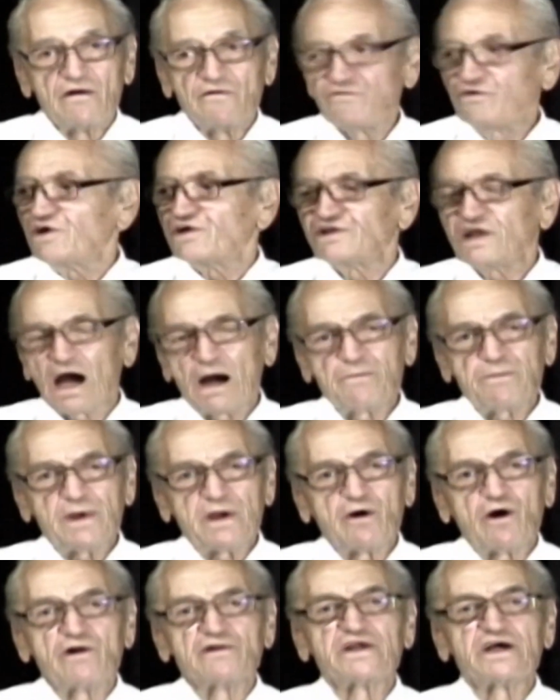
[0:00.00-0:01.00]
for
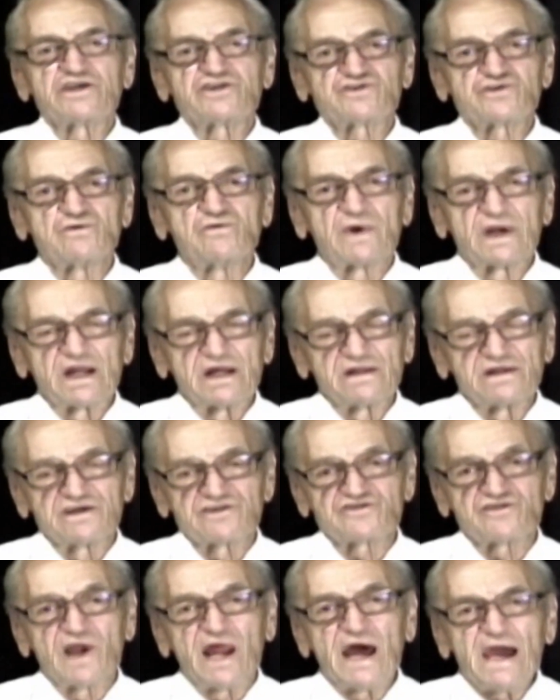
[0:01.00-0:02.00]
dumping all the sewer in
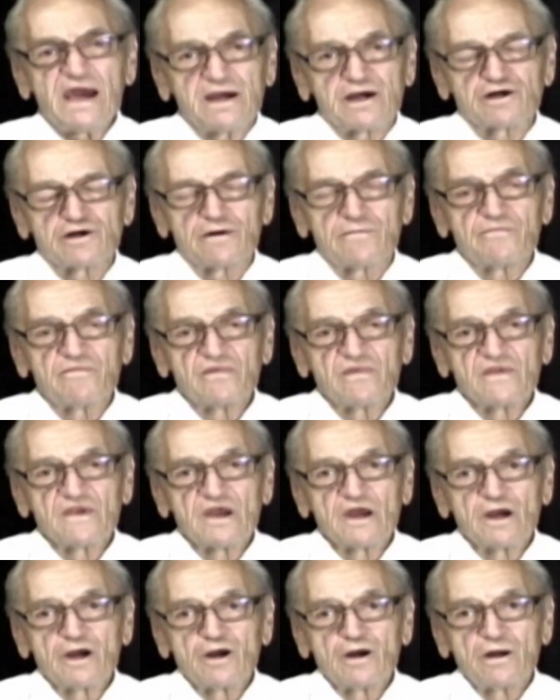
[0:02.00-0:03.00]
this lake.
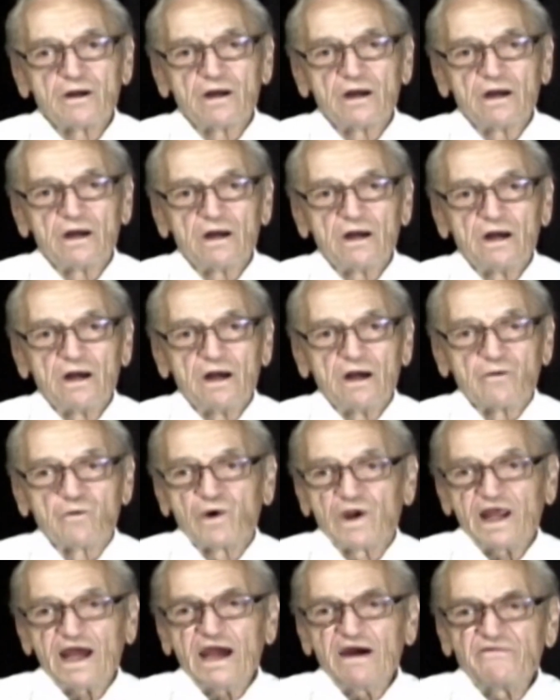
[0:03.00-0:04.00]

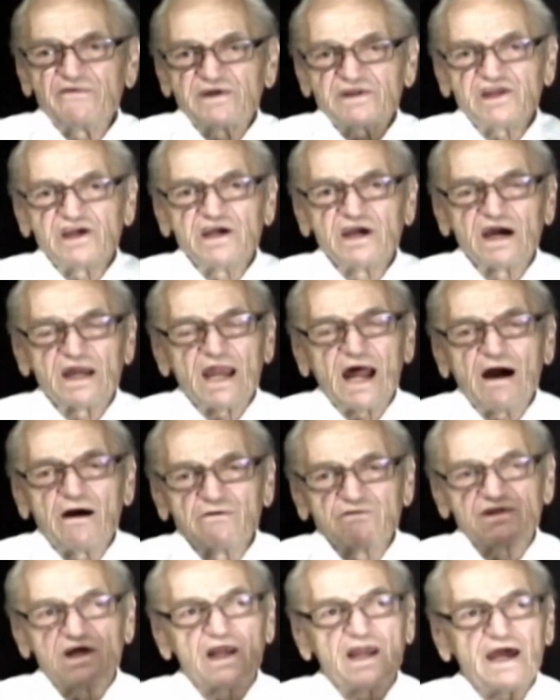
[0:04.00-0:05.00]
Well, everything
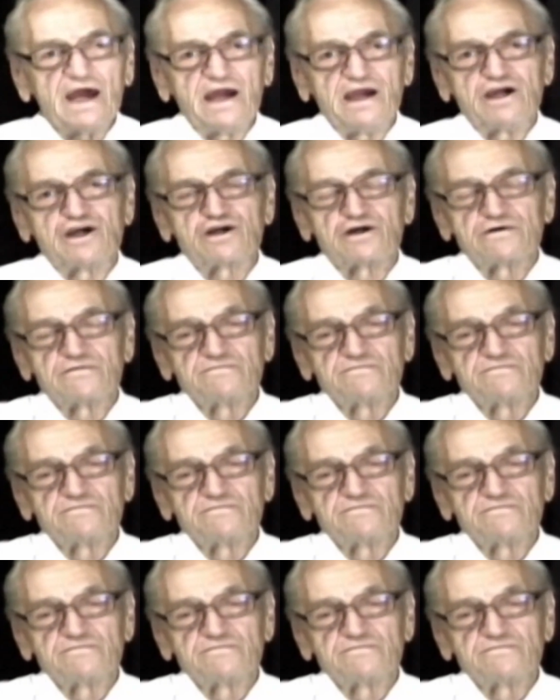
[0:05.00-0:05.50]
around the lake